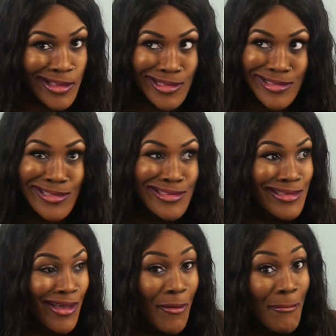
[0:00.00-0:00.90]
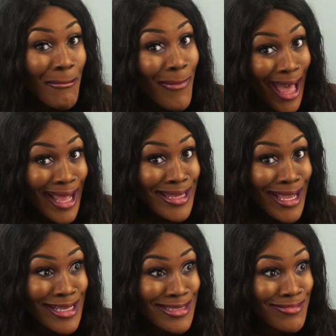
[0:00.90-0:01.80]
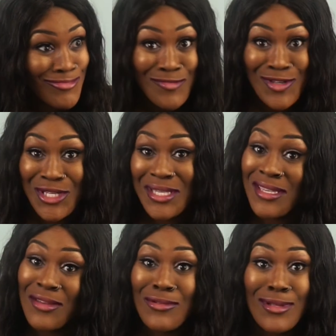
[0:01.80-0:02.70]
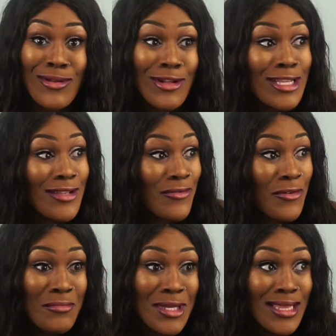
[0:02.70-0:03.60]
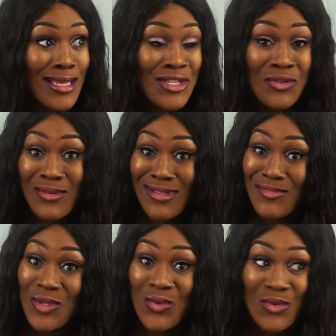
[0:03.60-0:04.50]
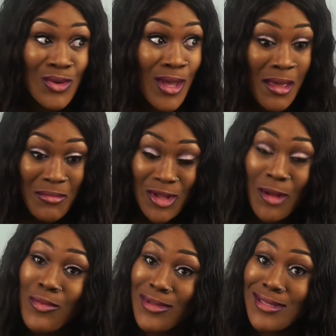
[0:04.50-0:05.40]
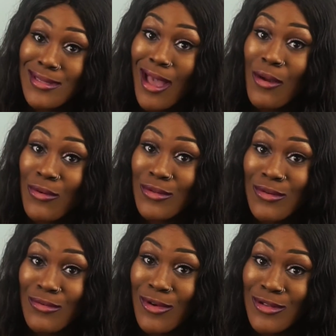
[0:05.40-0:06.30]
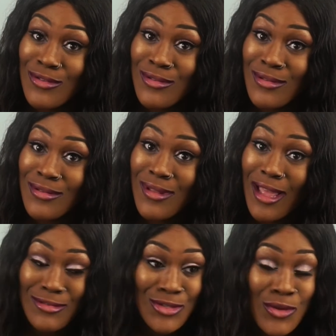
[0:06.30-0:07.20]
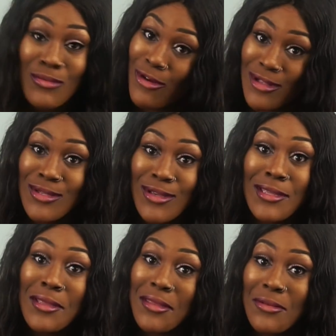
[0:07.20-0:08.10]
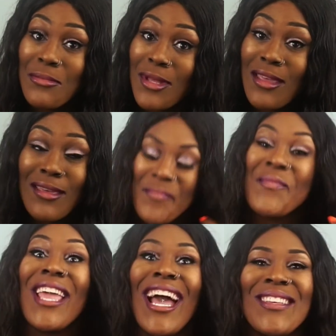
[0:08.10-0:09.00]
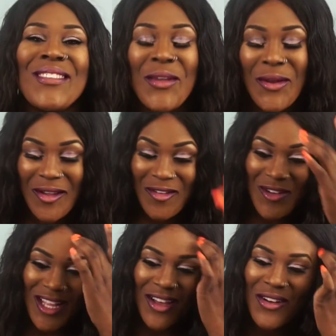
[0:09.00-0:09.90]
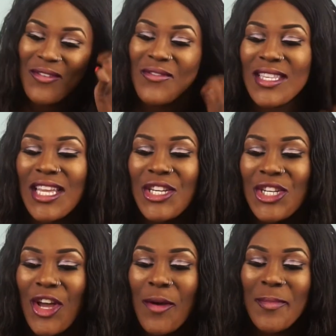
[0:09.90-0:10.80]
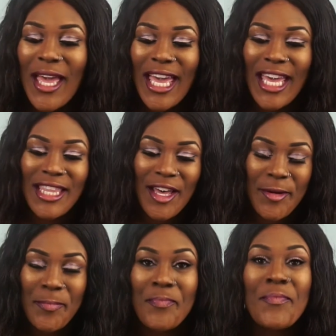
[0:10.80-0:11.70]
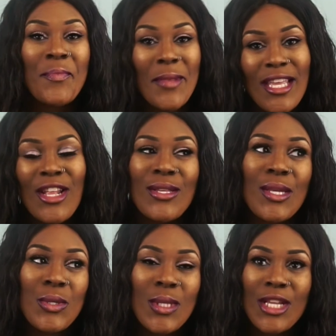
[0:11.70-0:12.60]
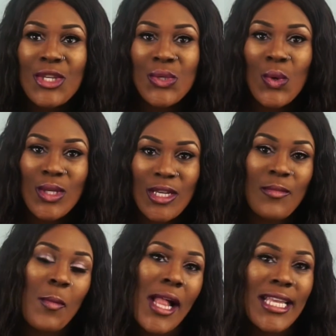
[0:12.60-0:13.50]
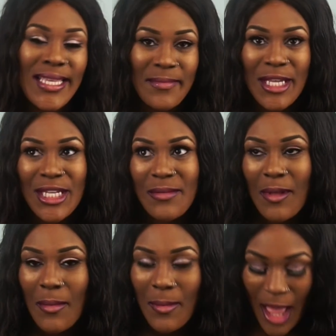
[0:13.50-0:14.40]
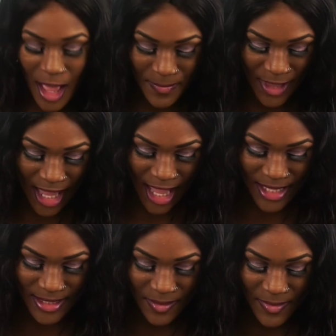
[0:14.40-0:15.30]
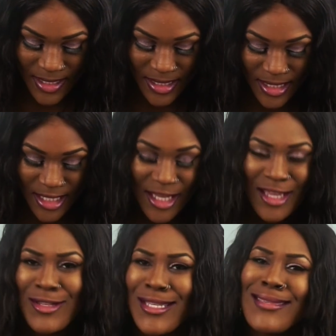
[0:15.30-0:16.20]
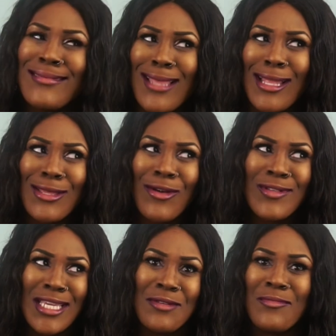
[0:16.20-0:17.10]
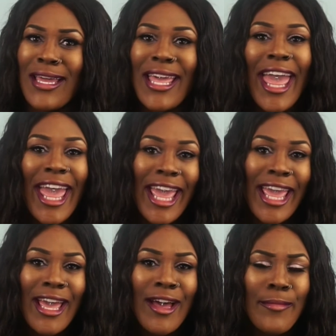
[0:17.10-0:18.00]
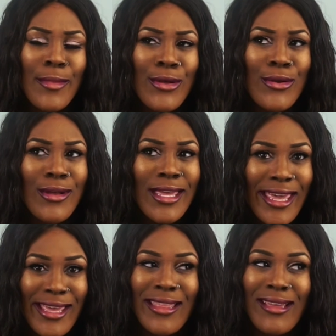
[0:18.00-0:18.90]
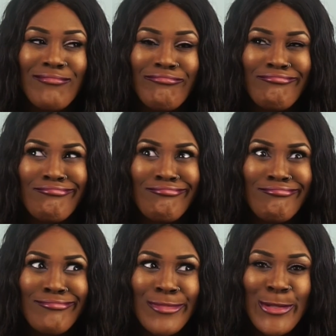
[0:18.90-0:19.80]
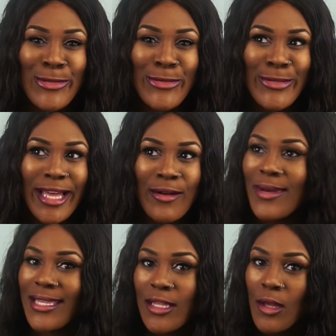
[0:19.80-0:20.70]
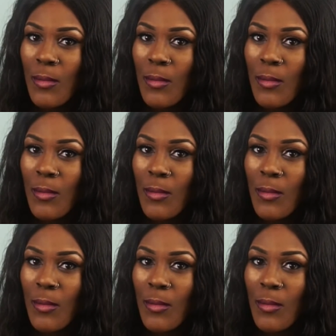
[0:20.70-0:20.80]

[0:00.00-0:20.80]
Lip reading: Is this girl mad? I said, maybe she secretly got it in for me. Like, she wants me to meet up with this guy one-on-one. And so what? So he can kill me? Yeah, so I've got our conversation up, and so she was like, just talk to him, reply to his message, blah blah. And so basically he just started the conversation like, hey, are you okay? Like, dude, like, where's the